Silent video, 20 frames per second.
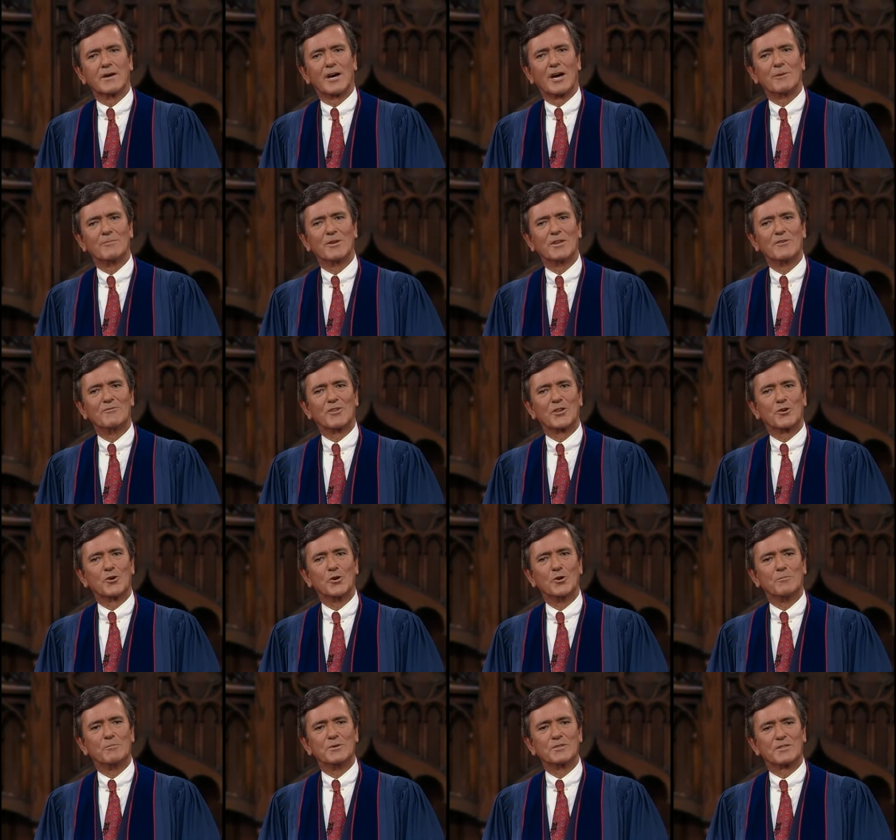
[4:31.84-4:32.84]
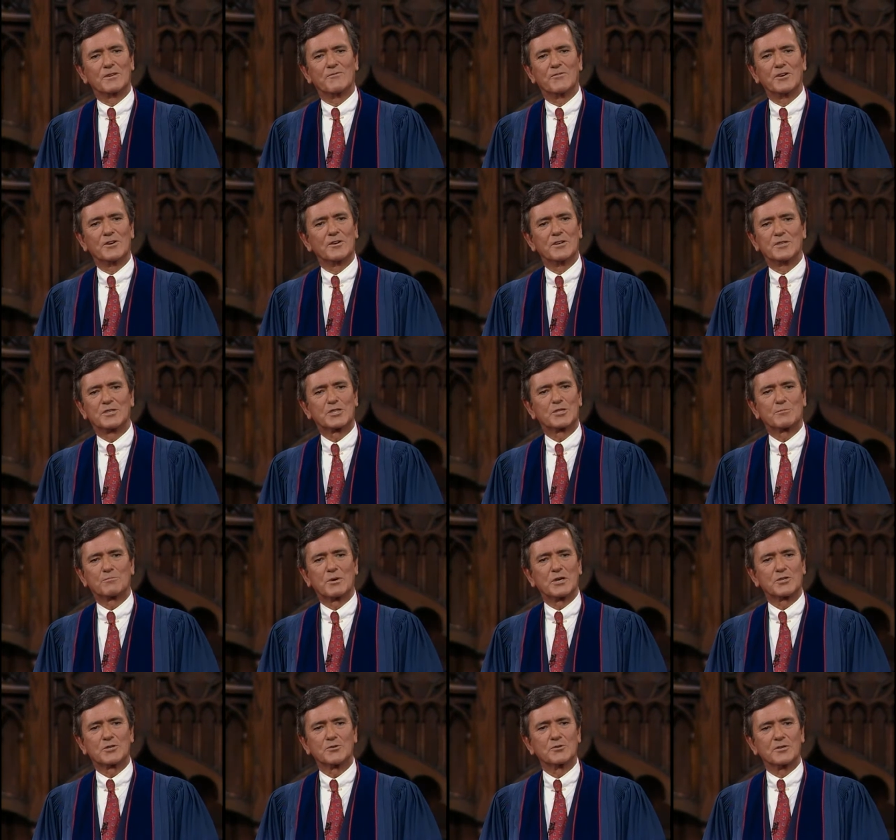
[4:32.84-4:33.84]
I believe that hope is a very
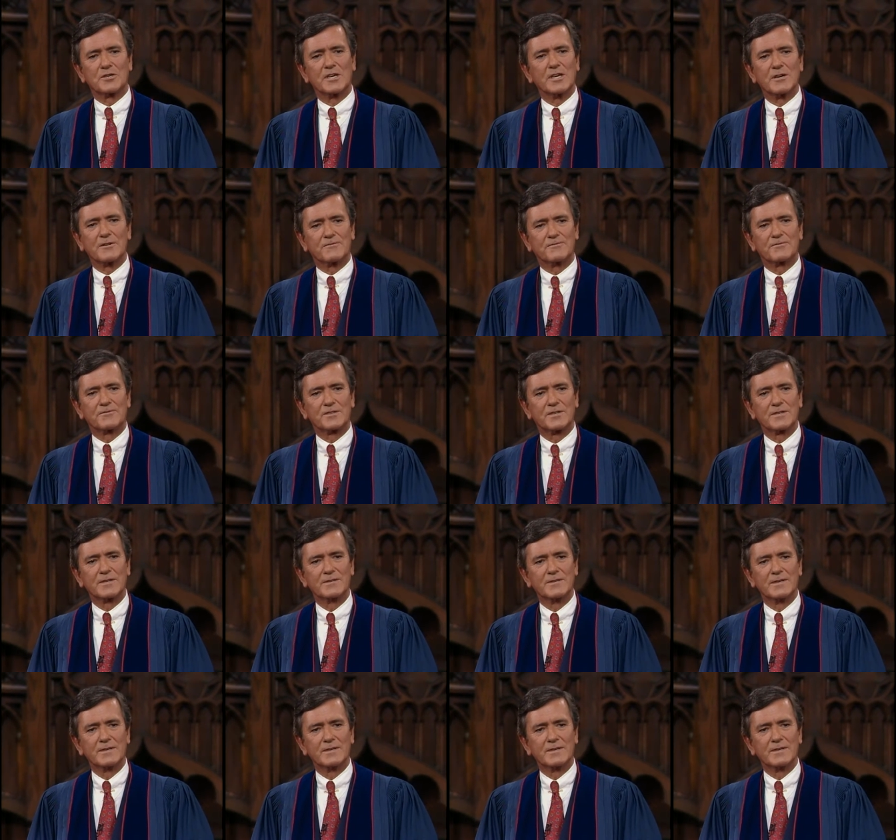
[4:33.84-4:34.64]
special gift.